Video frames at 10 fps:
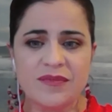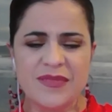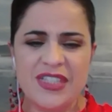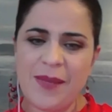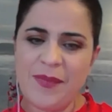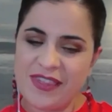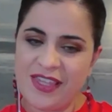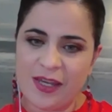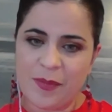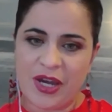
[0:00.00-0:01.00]
Let me
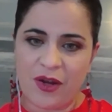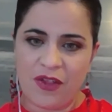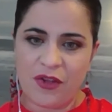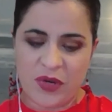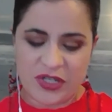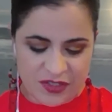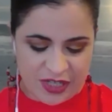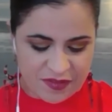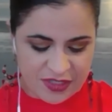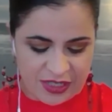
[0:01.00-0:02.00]
think about other questions that
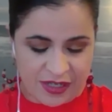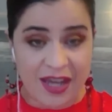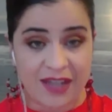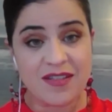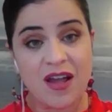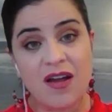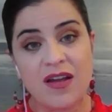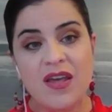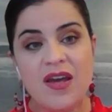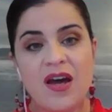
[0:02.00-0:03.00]
I've seen. I saw
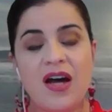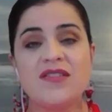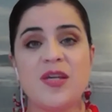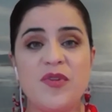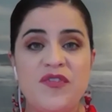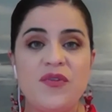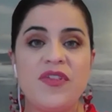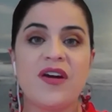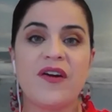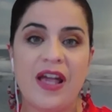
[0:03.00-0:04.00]
some of you
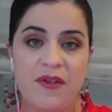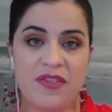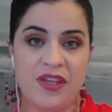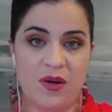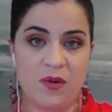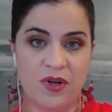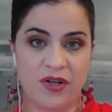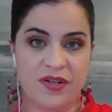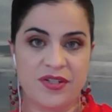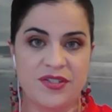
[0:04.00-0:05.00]
that are healthcare
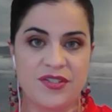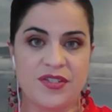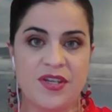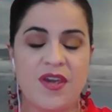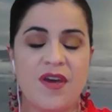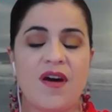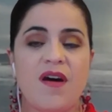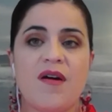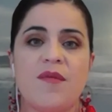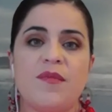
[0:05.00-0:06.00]
workers.
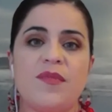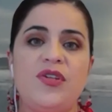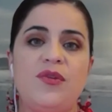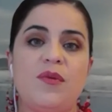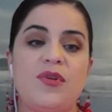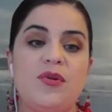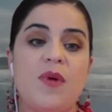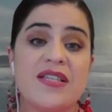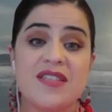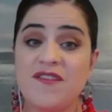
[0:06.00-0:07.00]
You
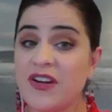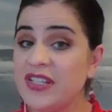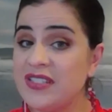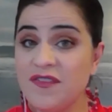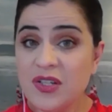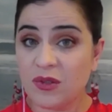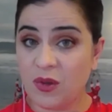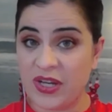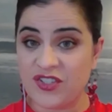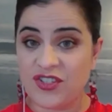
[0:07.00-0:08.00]
asked a very difficult
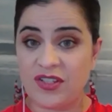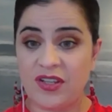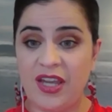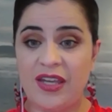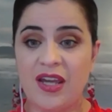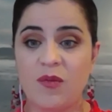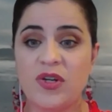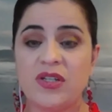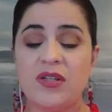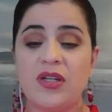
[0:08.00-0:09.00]
question, and I
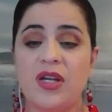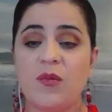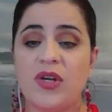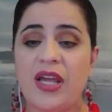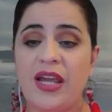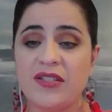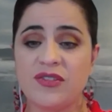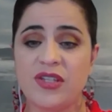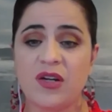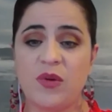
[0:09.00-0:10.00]
wanna answer
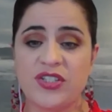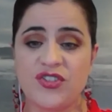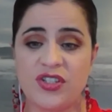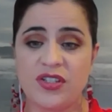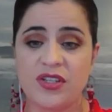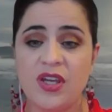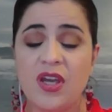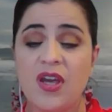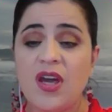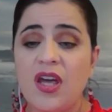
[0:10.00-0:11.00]
that question
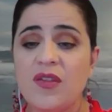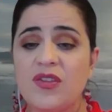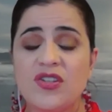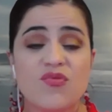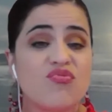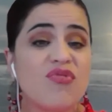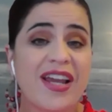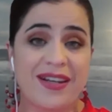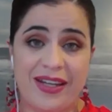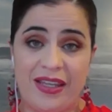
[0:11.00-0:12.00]

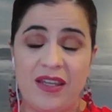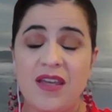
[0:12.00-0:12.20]
directly.